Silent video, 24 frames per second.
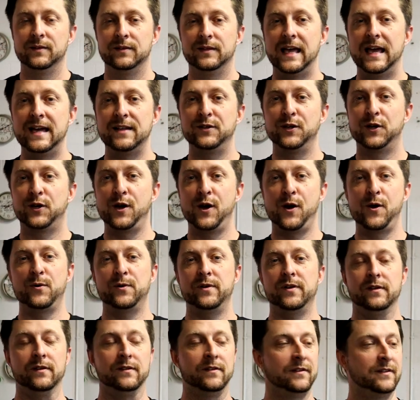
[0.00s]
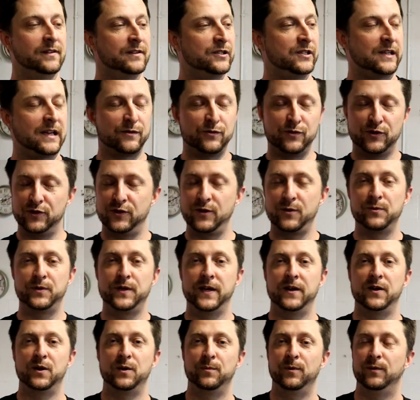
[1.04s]
That Dakota sounds so
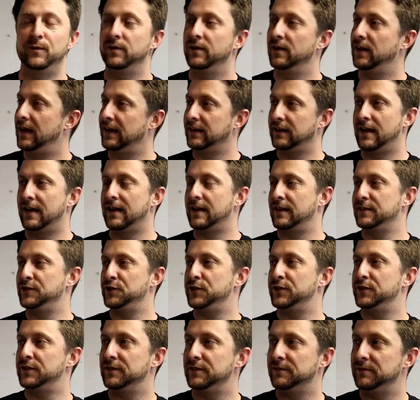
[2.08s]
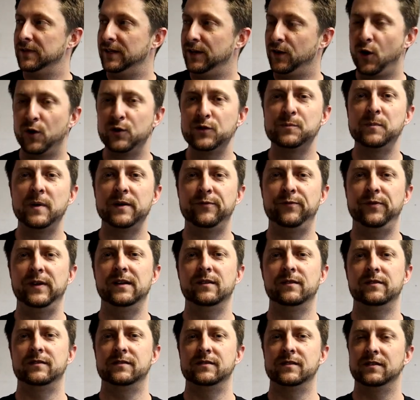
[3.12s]
terrible. I just, it hurts my
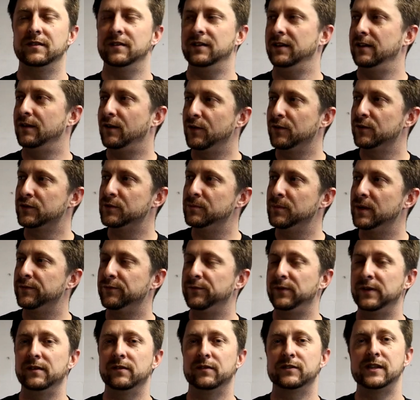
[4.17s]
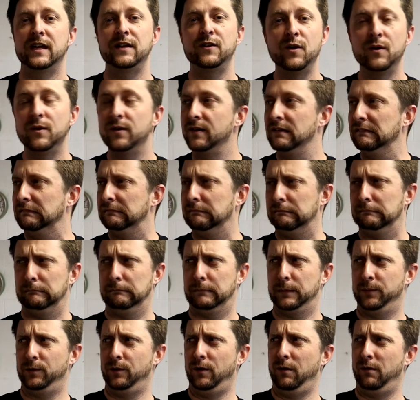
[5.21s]
feelings. It hurts my feelings. I
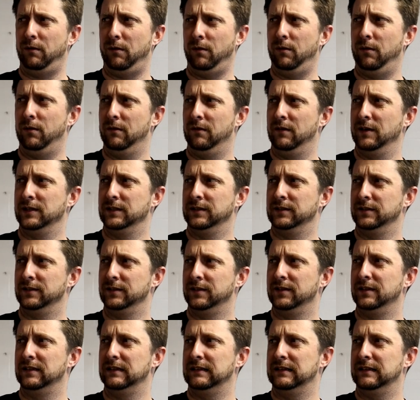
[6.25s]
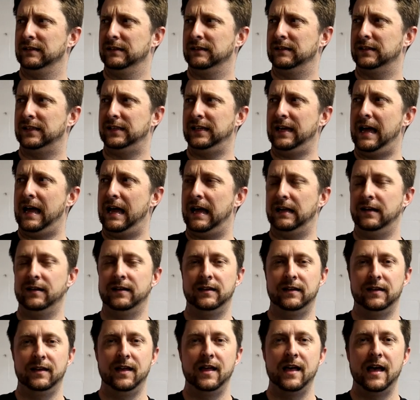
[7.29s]
know, oh,
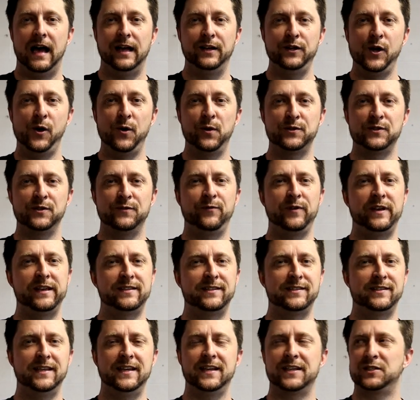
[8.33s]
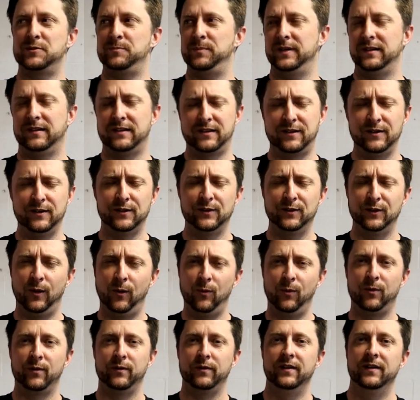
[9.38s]
God, I know it's a V6, but good
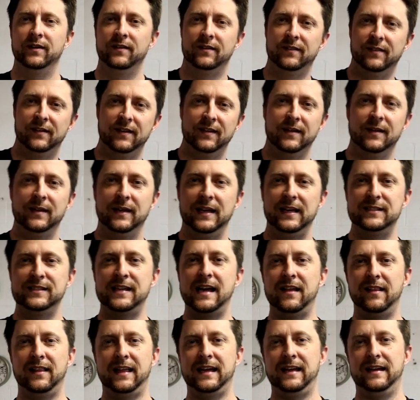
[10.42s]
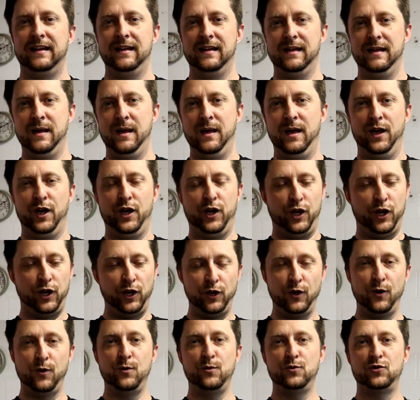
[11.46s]
Lord. He's got like
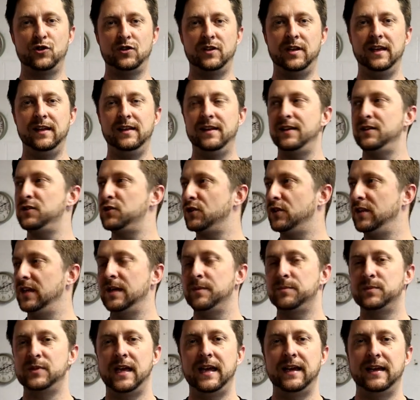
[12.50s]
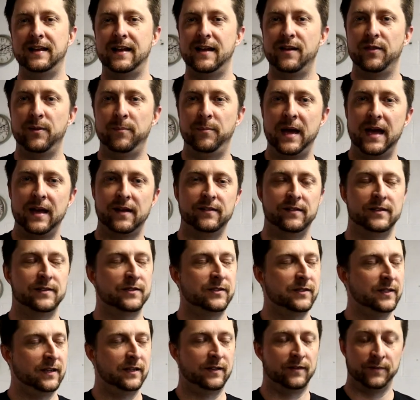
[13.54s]
huge 10-inch tips hanging out of the back of
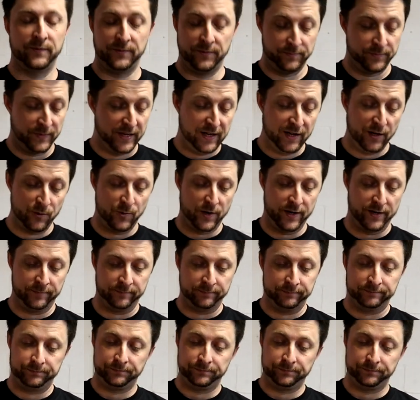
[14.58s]
this thing. Anyway,